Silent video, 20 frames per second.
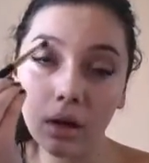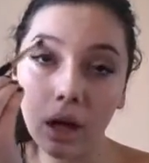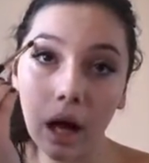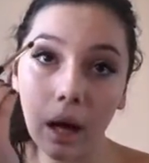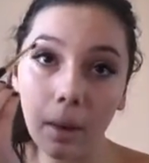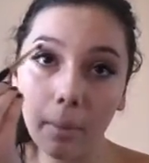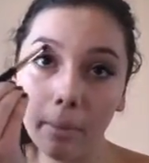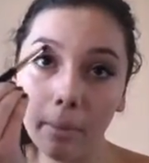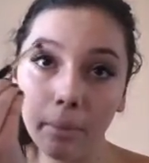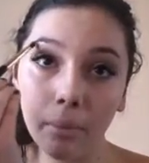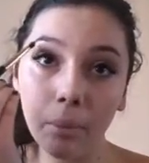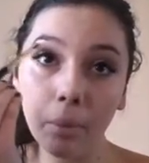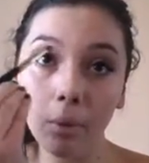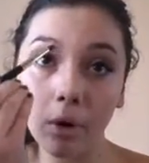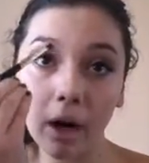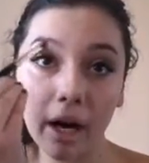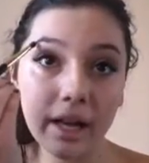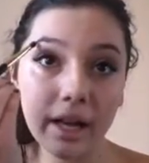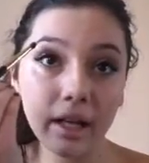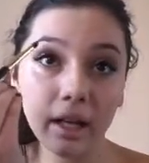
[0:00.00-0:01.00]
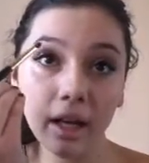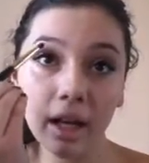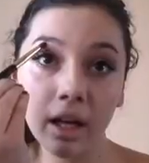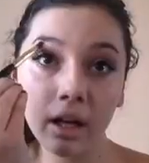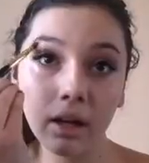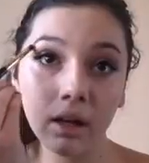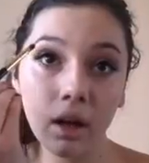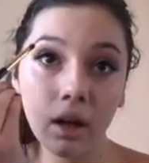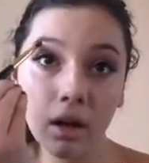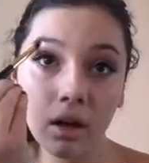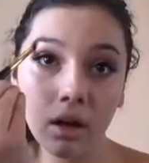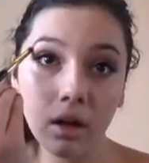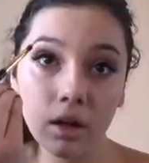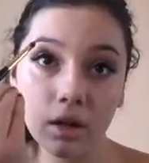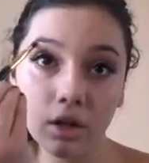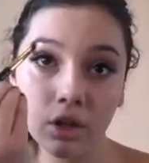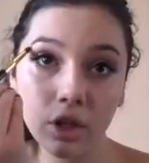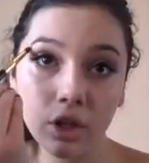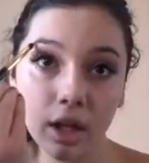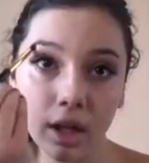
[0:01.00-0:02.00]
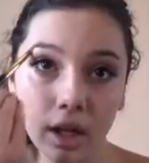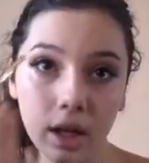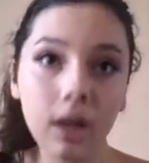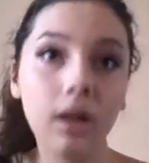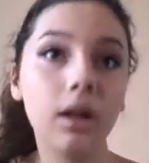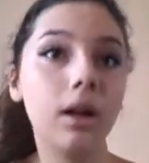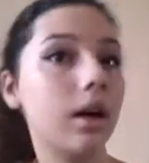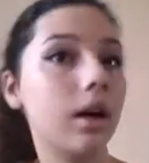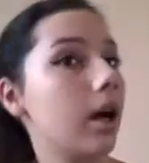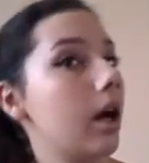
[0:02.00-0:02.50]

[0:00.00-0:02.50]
brightening shade.